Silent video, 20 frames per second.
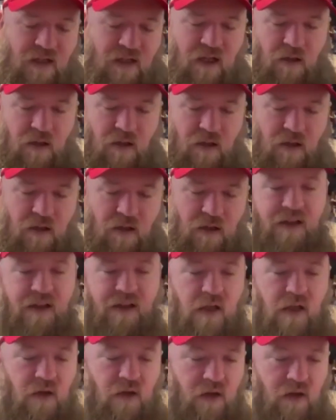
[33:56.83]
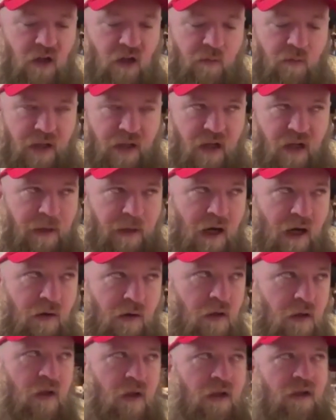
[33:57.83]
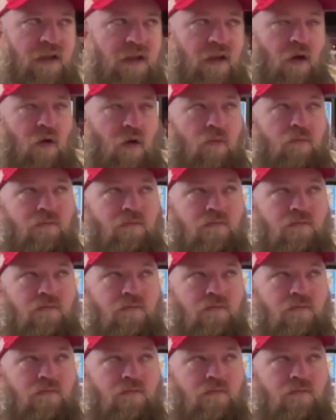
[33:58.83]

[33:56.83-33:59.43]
t- kind of talked a little bit about, you know,